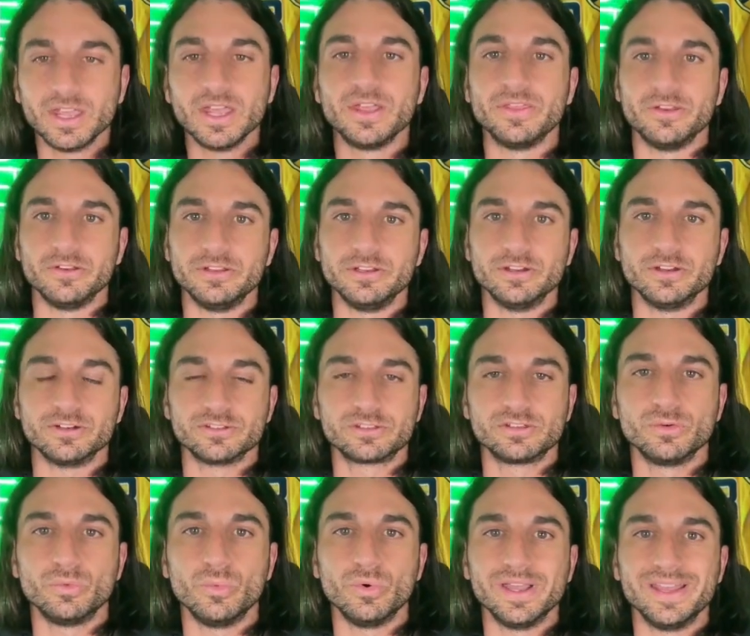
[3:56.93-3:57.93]
They're here
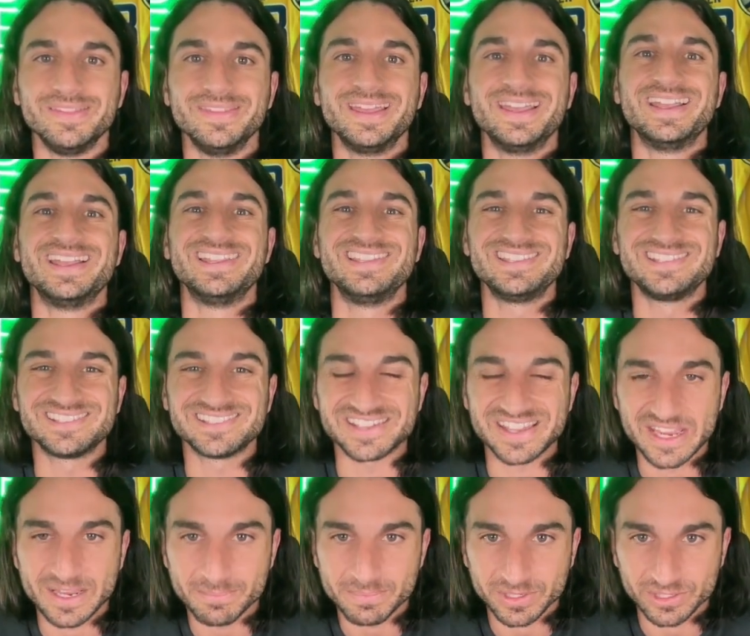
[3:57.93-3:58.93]
to win
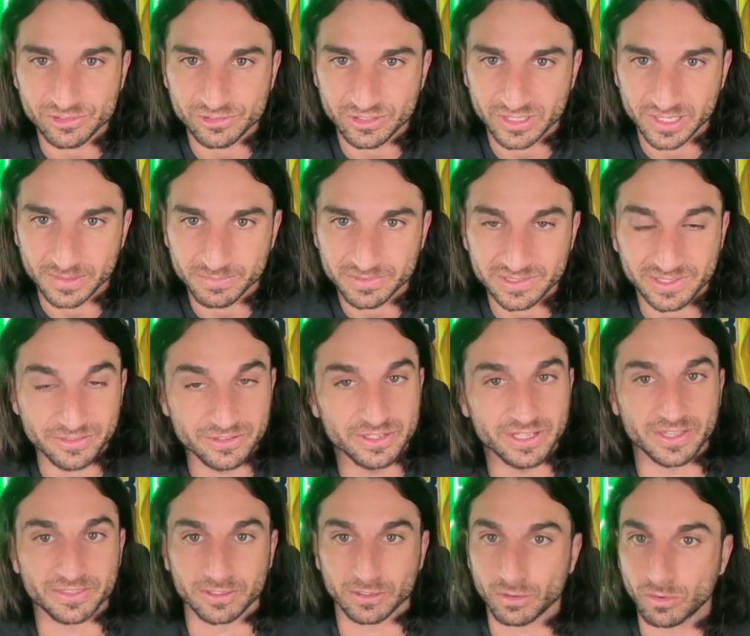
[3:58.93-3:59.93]
championships. Then you
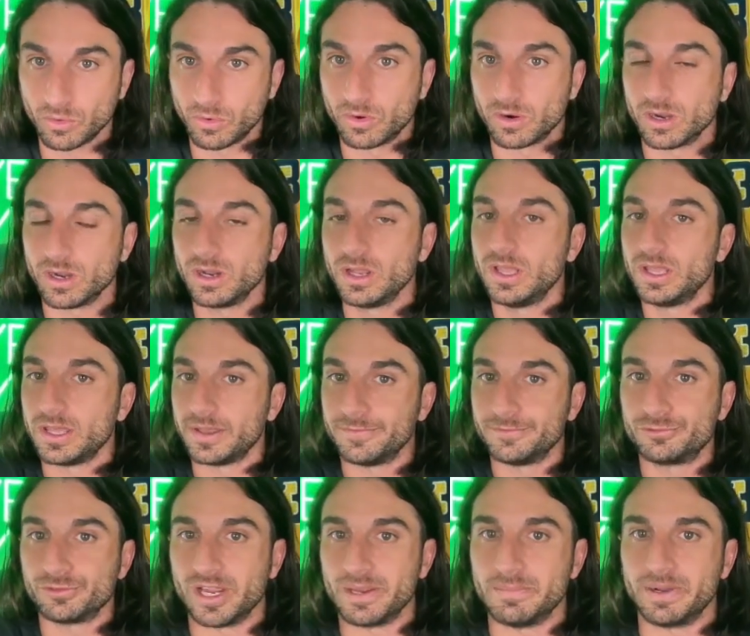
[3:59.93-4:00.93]
got the core of
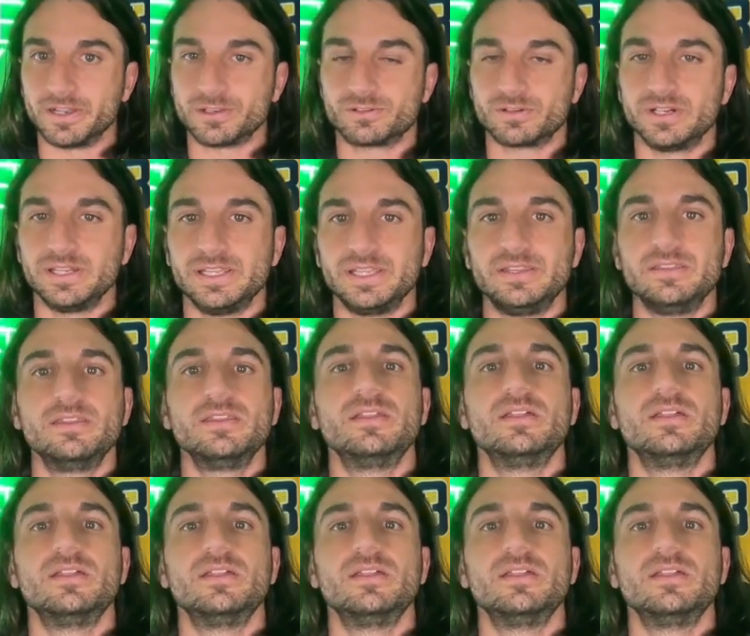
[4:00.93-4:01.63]
Draymond Green,